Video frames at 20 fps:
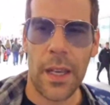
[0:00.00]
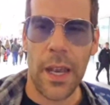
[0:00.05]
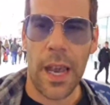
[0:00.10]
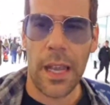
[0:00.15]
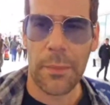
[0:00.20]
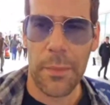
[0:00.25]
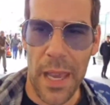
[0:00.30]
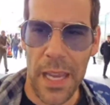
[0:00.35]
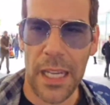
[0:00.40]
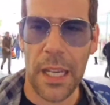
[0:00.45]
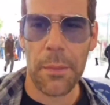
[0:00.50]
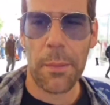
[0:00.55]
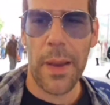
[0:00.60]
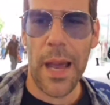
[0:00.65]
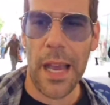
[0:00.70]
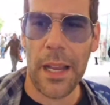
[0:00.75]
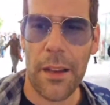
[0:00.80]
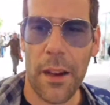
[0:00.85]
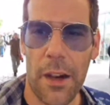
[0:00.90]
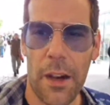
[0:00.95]
and make him
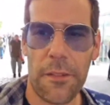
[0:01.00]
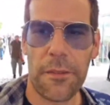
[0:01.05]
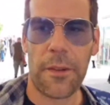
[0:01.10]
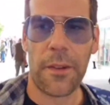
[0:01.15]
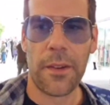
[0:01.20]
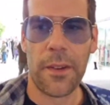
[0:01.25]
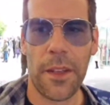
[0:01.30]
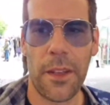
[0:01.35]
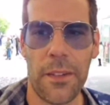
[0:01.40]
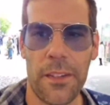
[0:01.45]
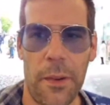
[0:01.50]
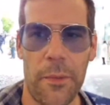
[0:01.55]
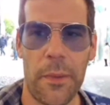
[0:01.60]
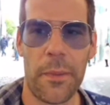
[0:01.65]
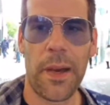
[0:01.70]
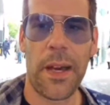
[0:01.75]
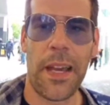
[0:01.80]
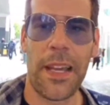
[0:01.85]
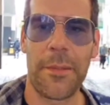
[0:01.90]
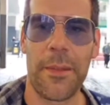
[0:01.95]
back well off. Is
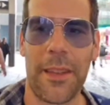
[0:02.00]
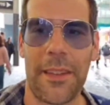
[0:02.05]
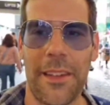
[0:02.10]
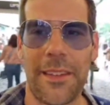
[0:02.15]
someone behind me?